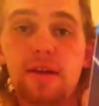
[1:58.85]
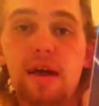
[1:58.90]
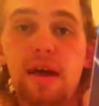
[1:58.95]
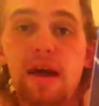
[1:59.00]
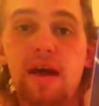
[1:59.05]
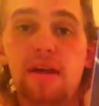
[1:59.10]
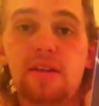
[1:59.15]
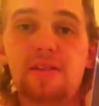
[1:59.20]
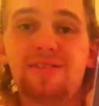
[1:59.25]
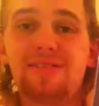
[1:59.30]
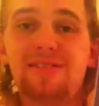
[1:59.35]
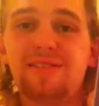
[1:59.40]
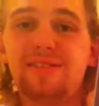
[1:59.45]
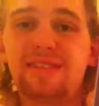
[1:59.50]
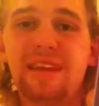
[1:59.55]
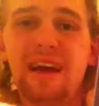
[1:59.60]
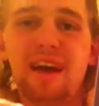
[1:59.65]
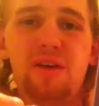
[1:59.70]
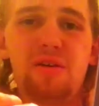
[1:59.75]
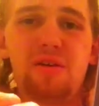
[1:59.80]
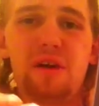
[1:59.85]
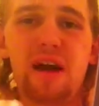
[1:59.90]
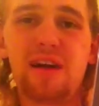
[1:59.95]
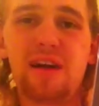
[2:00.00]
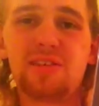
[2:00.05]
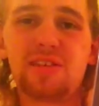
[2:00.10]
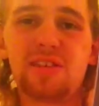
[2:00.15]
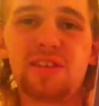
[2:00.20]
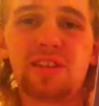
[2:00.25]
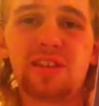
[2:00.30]
and now
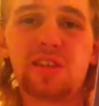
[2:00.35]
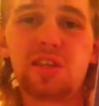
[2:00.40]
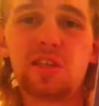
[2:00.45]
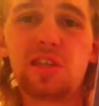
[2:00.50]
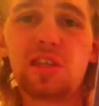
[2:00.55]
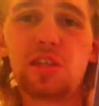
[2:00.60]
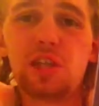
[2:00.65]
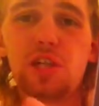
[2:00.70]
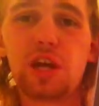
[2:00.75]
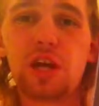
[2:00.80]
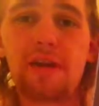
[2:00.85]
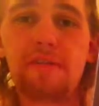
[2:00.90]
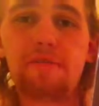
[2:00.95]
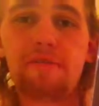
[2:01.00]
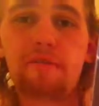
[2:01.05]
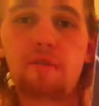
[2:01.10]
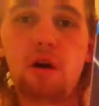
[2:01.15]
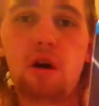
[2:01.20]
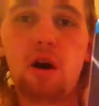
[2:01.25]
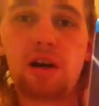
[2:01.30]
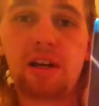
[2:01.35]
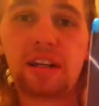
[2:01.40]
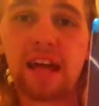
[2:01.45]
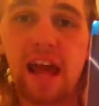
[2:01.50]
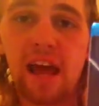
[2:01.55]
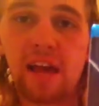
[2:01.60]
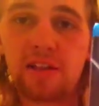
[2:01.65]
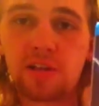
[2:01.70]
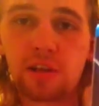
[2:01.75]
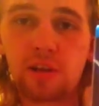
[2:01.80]
has like the CGI frog
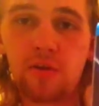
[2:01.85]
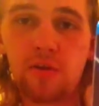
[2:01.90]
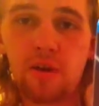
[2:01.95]
dancing